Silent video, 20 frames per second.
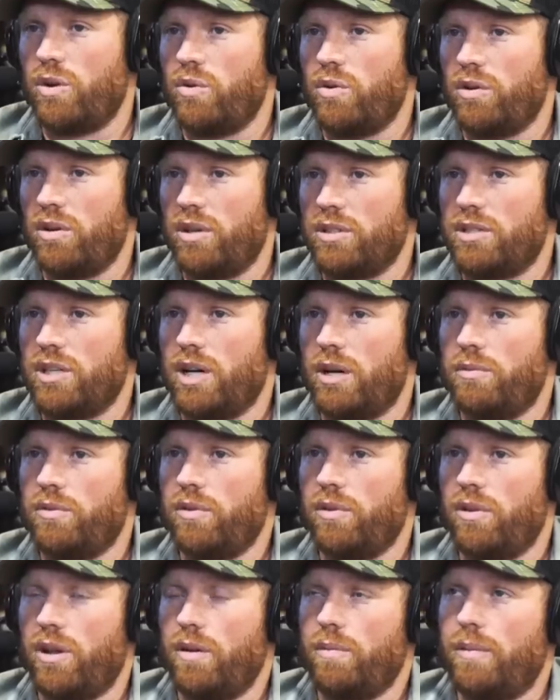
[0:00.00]
going on top mm-hmm.
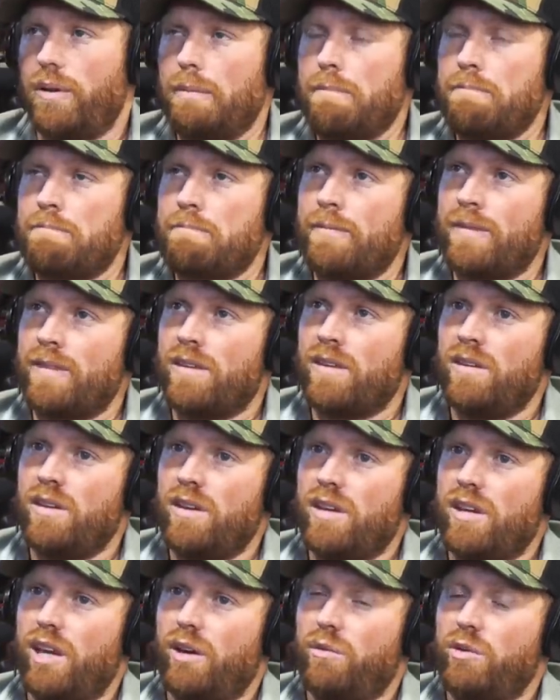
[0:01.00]
of the llama,
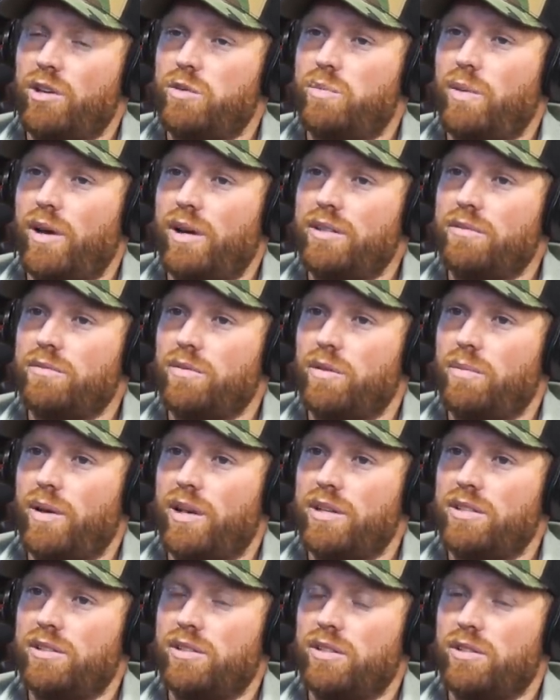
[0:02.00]
and we expect them to
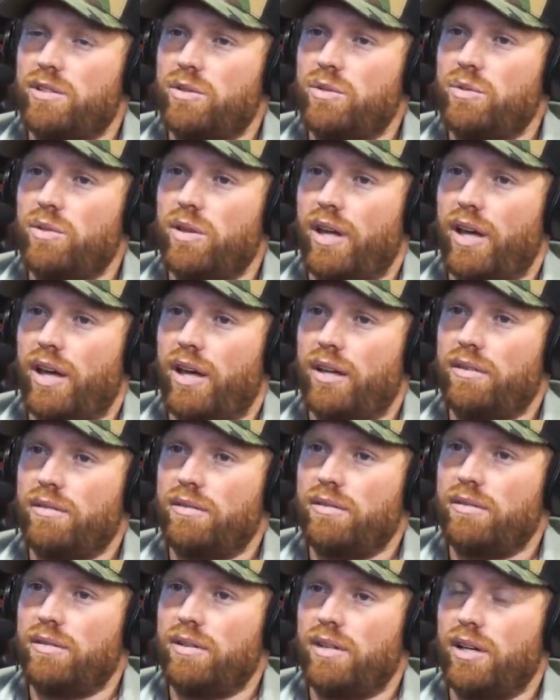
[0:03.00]
basically do that
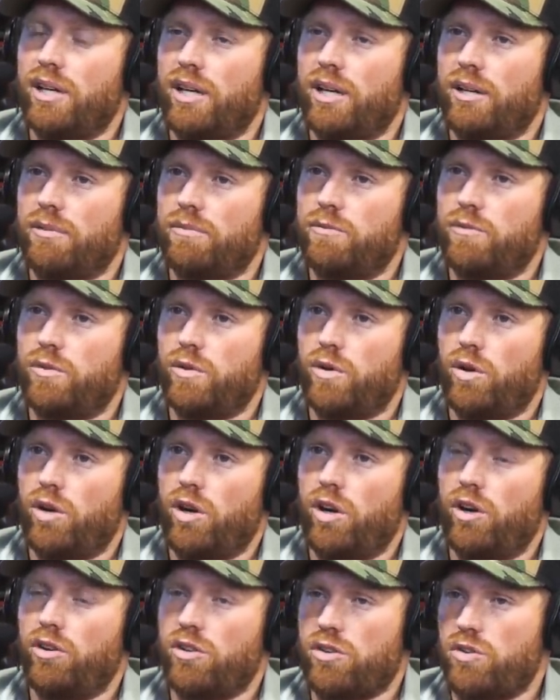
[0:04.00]
um, for
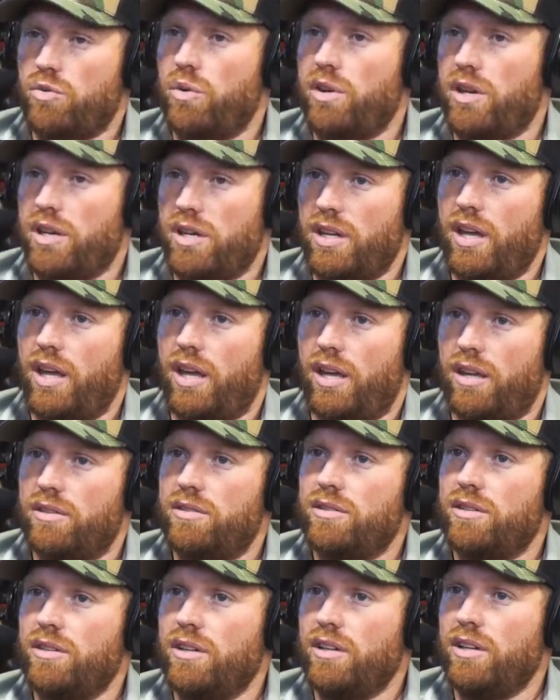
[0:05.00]
120
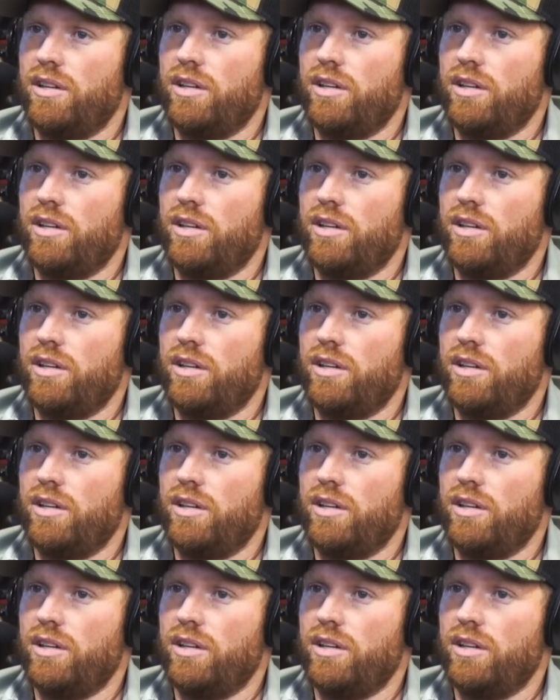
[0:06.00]
days